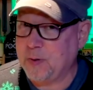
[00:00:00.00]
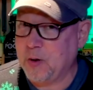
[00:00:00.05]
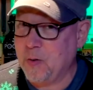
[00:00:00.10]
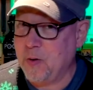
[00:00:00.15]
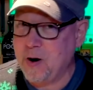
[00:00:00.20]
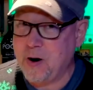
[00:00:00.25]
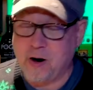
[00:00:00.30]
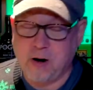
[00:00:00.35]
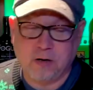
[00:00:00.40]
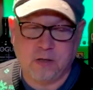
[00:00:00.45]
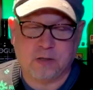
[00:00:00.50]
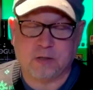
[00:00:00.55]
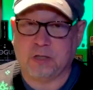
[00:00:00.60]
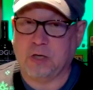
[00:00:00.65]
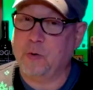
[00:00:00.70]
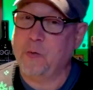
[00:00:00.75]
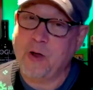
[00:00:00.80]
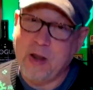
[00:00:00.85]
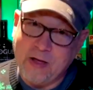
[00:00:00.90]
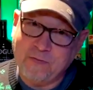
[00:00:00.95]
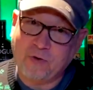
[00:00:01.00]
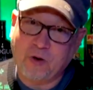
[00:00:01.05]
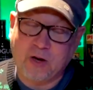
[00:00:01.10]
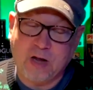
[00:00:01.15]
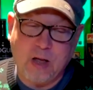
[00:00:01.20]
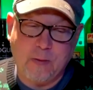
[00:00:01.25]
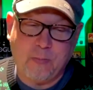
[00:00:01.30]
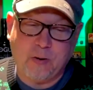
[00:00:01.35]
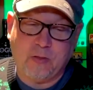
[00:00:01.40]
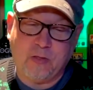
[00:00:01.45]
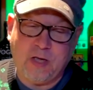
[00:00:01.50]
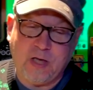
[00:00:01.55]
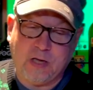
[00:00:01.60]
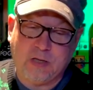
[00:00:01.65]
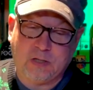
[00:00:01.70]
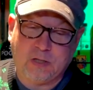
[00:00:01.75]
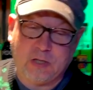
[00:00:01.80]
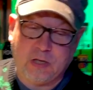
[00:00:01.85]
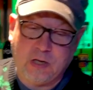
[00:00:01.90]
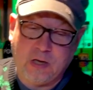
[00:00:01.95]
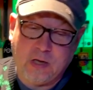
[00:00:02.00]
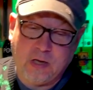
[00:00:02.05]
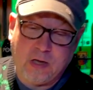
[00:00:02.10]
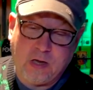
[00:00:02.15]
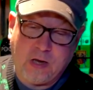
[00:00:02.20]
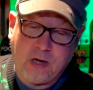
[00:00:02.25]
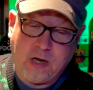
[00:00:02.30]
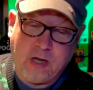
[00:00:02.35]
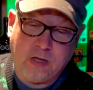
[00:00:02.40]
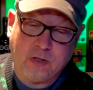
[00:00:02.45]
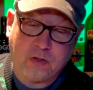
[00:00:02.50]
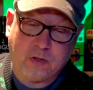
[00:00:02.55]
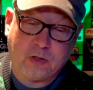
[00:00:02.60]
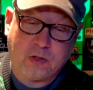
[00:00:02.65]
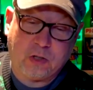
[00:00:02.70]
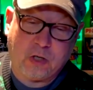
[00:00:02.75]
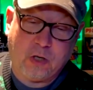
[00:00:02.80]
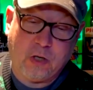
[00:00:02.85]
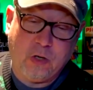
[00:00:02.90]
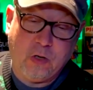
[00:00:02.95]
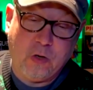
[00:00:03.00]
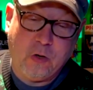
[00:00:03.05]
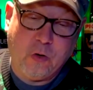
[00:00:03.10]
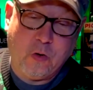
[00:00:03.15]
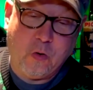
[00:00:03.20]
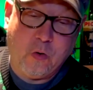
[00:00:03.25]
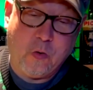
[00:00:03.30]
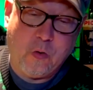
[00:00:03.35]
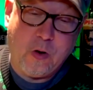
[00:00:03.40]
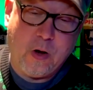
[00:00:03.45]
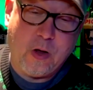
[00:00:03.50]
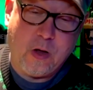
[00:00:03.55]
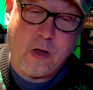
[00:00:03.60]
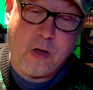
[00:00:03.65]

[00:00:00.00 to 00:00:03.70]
you are, you will after a couple of these, is 2